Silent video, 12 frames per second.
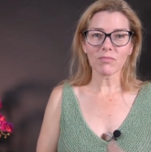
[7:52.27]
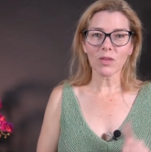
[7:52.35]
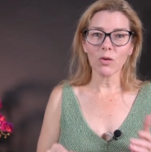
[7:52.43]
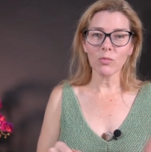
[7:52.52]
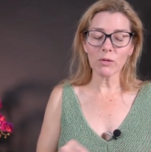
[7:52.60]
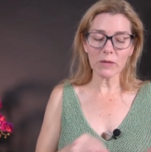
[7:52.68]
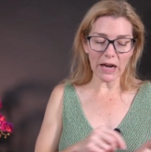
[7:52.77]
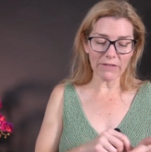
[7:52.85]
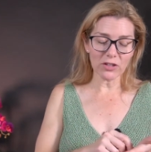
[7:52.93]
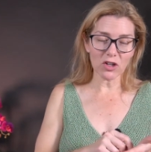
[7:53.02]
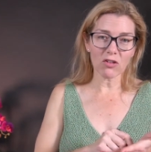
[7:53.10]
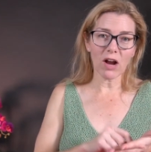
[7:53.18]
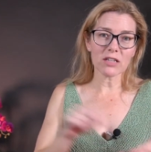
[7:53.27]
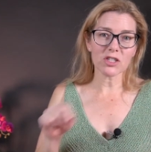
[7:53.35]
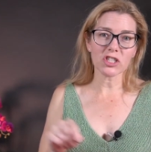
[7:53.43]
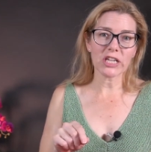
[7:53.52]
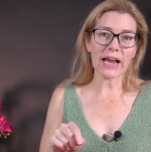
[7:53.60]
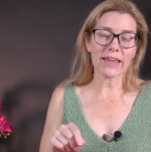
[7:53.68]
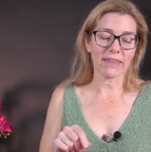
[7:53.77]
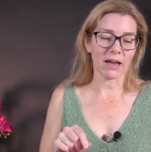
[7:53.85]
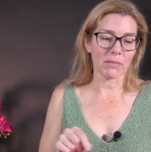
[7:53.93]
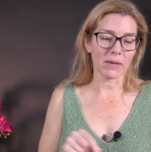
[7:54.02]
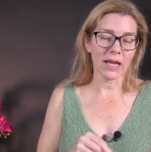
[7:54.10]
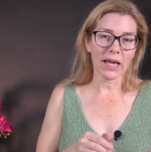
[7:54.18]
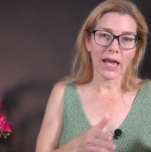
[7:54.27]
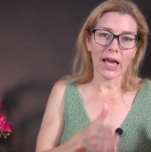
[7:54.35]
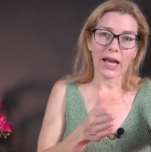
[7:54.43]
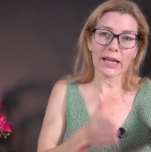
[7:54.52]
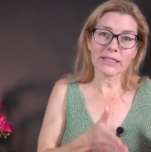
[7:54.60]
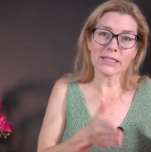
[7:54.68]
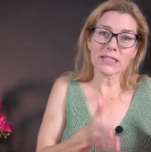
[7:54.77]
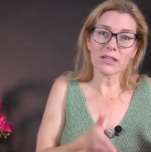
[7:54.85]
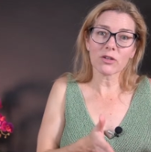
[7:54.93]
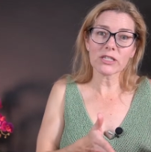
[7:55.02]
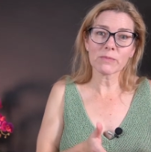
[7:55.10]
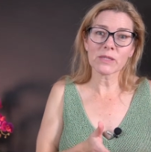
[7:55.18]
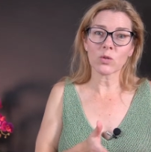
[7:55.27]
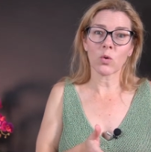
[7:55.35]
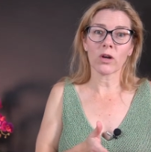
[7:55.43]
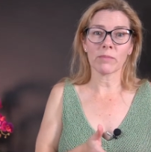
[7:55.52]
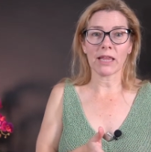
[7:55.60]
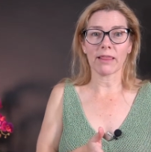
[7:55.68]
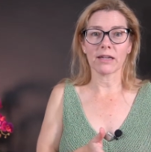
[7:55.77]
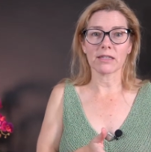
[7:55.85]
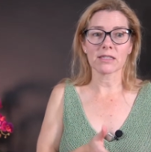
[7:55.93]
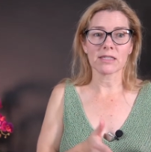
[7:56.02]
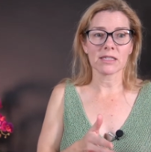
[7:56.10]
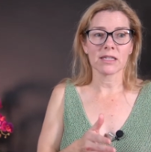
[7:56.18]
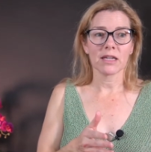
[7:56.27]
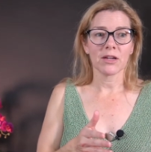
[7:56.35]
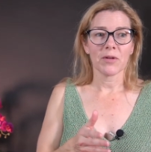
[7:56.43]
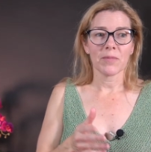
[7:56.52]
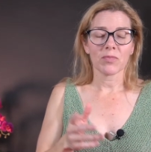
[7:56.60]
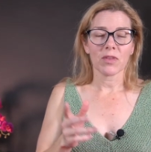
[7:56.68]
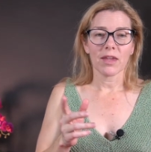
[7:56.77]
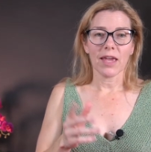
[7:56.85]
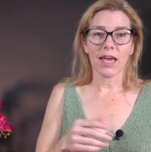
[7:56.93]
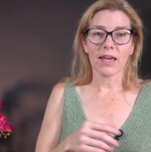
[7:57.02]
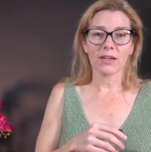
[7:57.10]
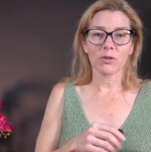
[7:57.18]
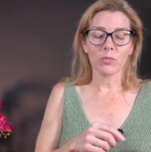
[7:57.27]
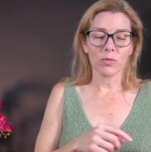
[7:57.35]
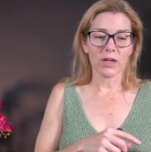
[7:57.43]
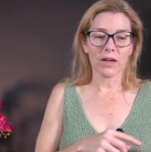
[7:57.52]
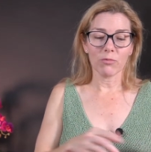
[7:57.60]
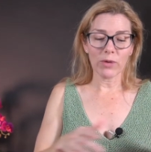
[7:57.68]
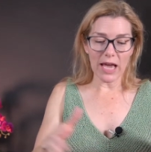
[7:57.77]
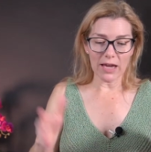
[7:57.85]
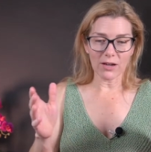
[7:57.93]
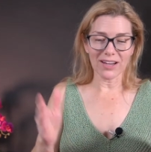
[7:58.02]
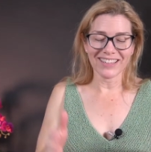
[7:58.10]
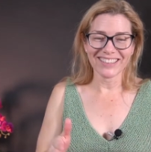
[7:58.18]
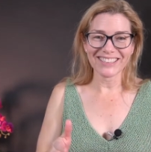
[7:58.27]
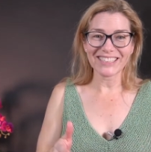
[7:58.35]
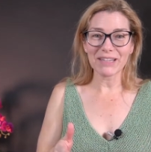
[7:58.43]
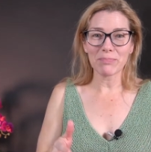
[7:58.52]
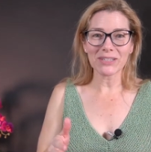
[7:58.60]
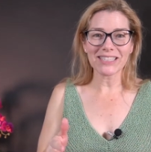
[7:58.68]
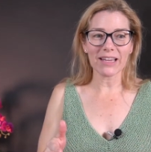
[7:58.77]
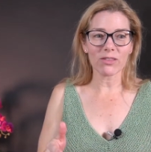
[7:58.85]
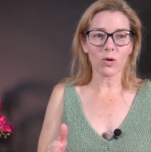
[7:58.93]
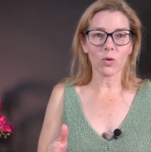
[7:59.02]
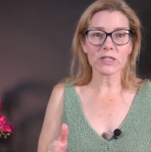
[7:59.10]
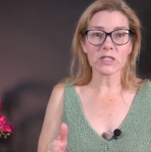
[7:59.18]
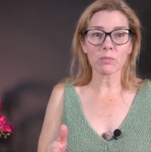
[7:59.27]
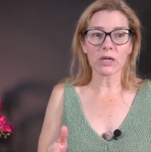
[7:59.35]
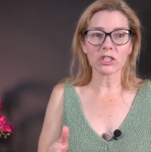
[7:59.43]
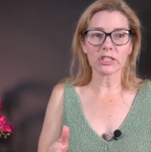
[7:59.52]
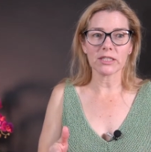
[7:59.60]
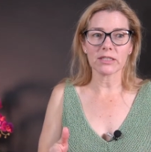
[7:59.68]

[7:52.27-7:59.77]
we would have to cross-check them against the Christmas ornament list. And she put together a whole spreadsheet.